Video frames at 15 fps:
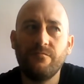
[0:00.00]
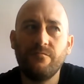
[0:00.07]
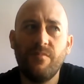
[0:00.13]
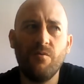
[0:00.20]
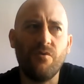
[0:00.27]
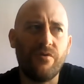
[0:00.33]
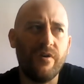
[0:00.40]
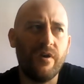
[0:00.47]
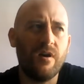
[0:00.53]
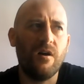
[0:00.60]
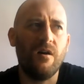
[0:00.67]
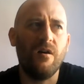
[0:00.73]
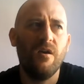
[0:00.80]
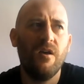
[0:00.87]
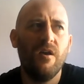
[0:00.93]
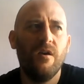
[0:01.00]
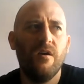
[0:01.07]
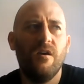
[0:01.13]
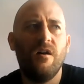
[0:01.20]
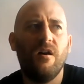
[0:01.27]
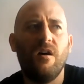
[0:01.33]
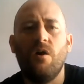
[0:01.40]
People think,
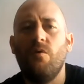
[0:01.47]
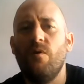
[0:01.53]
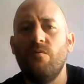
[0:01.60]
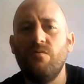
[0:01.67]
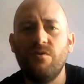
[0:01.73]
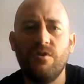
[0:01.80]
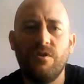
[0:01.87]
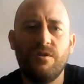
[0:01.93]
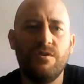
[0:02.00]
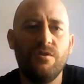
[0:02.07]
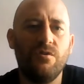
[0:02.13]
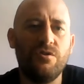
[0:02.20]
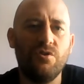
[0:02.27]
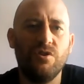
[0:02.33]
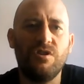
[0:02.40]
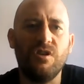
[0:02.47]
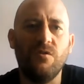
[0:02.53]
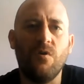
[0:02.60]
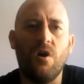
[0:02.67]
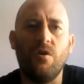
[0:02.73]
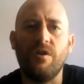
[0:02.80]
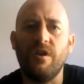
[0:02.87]
well, Deontay
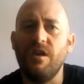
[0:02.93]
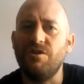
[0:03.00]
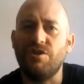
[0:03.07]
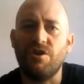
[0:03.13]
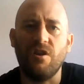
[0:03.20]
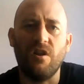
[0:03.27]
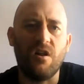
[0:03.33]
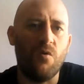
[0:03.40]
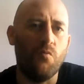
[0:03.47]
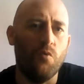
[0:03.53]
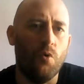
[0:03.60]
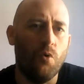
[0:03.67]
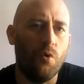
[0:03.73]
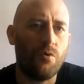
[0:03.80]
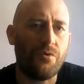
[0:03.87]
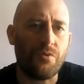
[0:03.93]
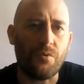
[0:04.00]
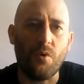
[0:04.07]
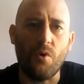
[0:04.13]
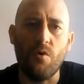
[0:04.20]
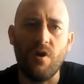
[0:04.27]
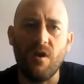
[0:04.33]
Wilder, he's just gonna walk
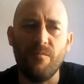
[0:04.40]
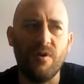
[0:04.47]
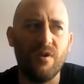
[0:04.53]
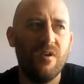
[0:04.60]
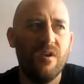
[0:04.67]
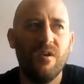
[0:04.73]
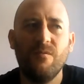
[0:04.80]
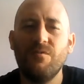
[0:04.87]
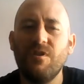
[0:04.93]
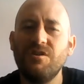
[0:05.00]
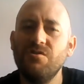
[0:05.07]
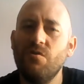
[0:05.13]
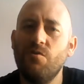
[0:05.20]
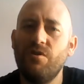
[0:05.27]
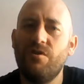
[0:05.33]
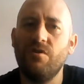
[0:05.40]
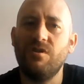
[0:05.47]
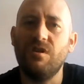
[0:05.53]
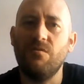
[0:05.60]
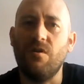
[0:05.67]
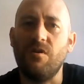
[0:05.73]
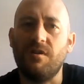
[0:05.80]
through him, and that's not what
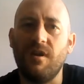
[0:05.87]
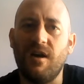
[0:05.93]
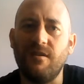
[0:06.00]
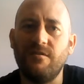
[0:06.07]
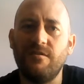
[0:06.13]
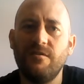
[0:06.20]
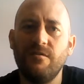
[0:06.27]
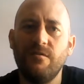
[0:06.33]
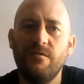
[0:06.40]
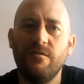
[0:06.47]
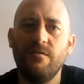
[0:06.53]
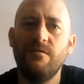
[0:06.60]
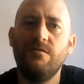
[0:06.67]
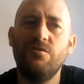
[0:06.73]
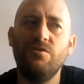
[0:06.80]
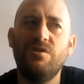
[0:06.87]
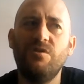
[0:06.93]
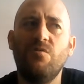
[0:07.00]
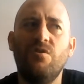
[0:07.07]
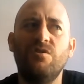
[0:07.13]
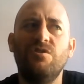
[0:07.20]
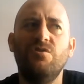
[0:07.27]
Deontay Wilder does. Deontay
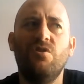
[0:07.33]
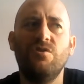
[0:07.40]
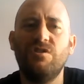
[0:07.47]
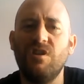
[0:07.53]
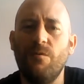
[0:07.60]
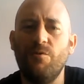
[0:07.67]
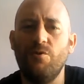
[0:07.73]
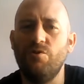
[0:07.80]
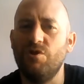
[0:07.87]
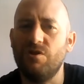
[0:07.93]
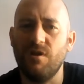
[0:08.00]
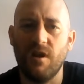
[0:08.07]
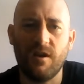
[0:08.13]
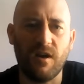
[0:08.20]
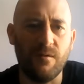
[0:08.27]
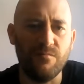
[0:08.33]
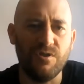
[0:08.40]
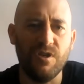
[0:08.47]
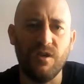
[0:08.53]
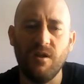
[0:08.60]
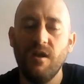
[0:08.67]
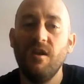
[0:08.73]
Wilder's not someone who just like comes
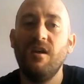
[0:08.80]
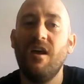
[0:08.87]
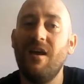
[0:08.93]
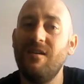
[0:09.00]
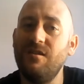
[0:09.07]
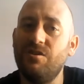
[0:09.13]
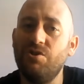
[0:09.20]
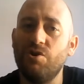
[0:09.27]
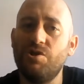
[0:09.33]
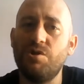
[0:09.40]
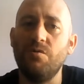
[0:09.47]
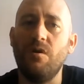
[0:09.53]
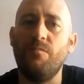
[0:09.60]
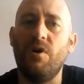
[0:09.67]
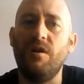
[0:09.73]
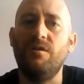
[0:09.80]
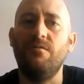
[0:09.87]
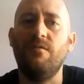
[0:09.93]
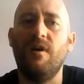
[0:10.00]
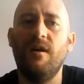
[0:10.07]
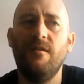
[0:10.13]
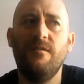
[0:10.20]
in. Anthony Joshua might
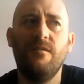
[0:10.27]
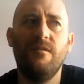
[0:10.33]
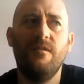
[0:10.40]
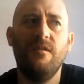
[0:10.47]
do that.